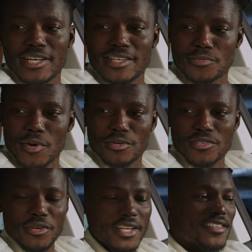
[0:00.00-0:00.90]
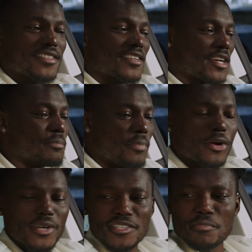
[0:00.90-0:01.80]
as well. So these
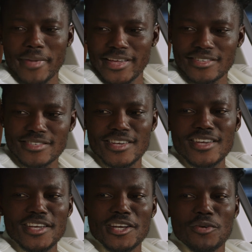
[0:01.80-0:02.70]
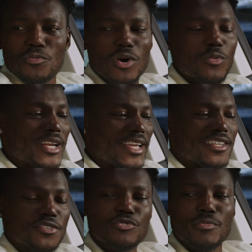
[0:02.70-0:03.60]
components makes, what we need.
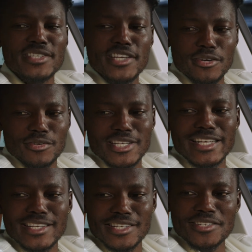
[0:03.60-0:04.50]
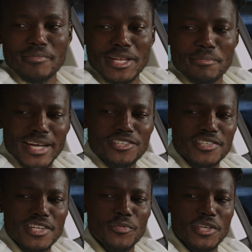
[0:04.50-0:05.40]
These raw materials are needed to make the
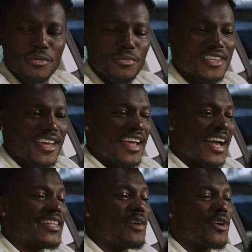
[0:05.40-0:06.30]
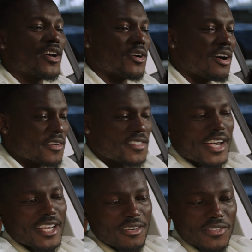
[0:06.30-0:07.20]
batteries that we use. And then we've got the other
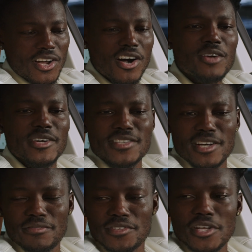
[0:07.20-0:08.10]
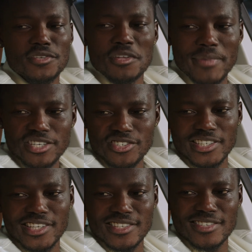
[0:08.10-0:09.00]
side of the car itself. It's not just the
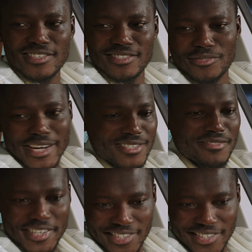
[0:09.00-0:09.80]
battery, it's the rest of it, the